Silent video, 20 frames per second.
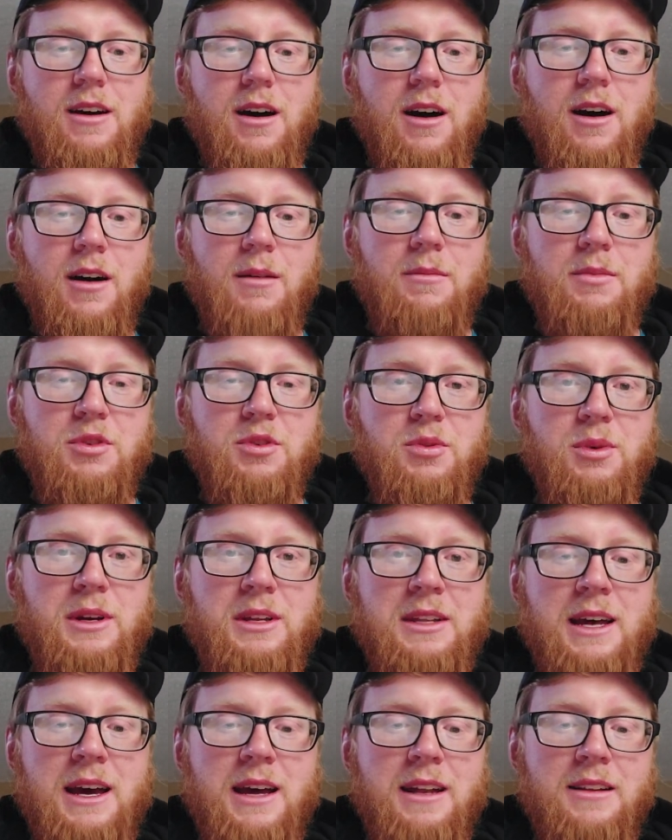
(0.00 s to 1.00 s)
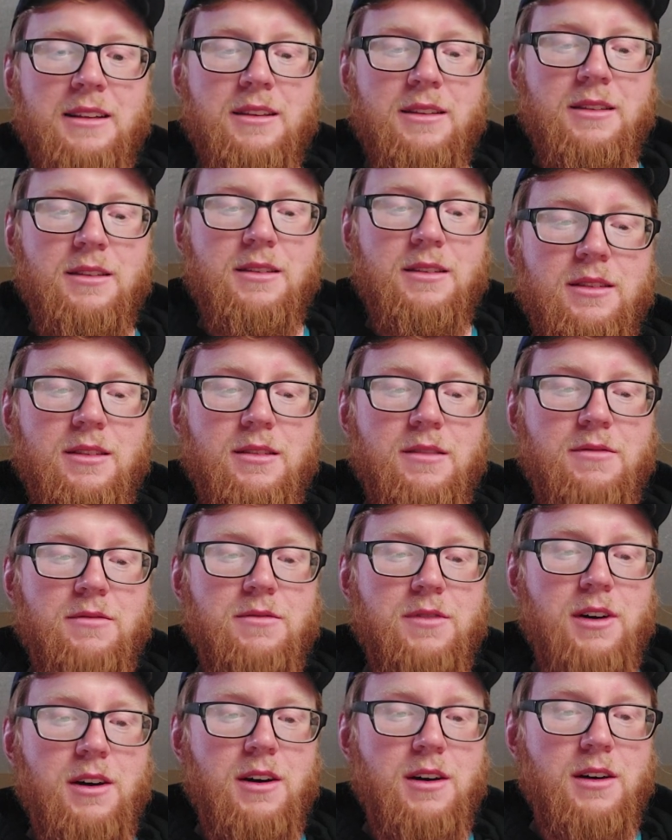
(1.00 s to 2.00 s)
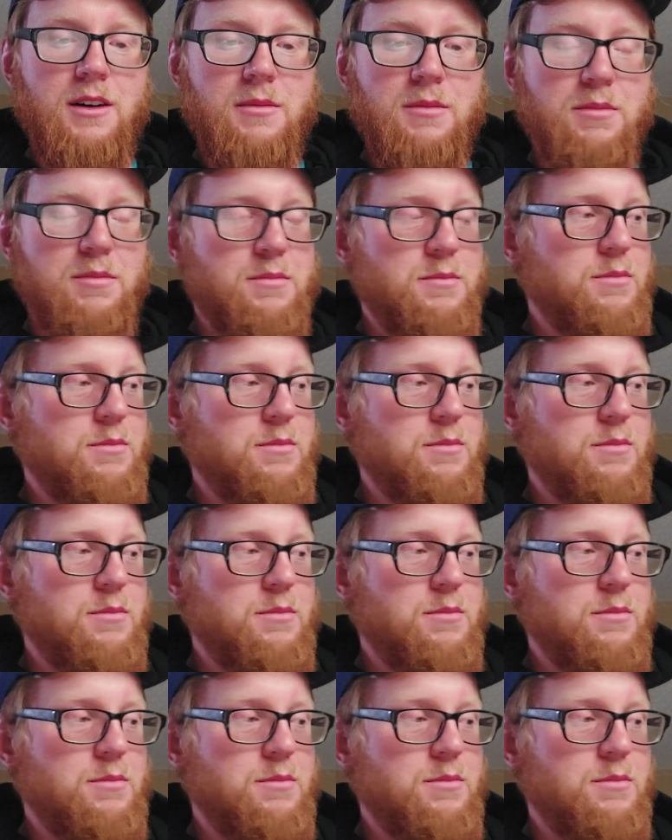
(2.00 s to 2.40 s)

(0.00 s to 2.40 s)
um, between that, the uh,